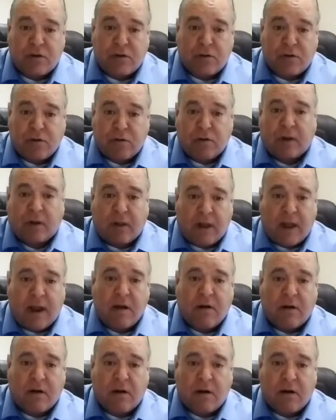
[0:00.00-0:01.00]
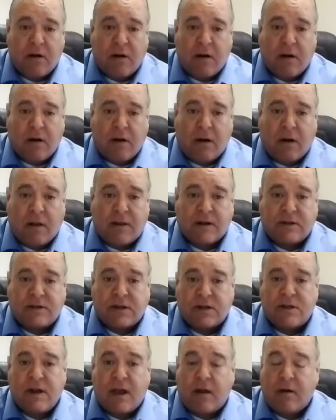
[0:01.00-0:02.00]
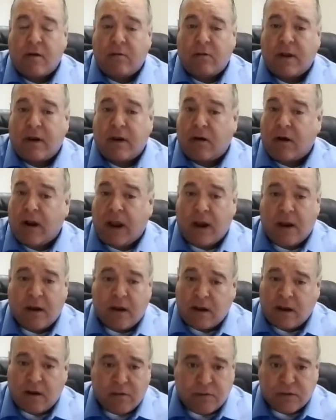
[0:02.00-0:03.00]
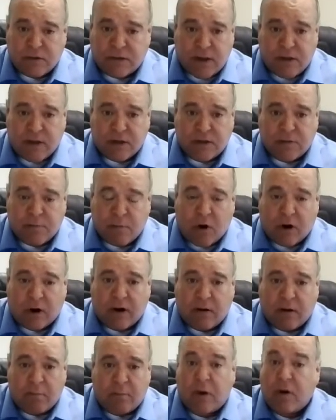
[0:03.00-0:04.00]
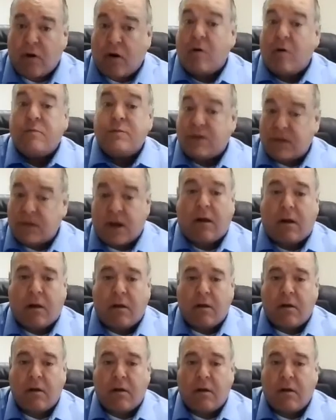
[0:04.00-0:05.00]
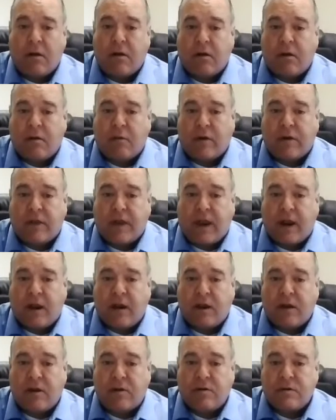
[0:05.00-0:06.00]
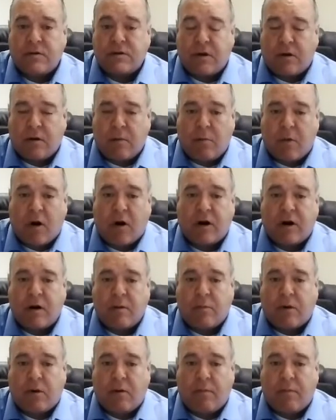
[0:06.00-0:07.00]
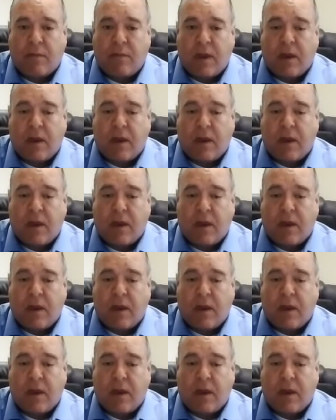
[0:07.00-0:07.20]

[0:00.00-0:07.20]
to the lender that says not only are ADUs in this market, but homes sell with ADUs, they're marketable.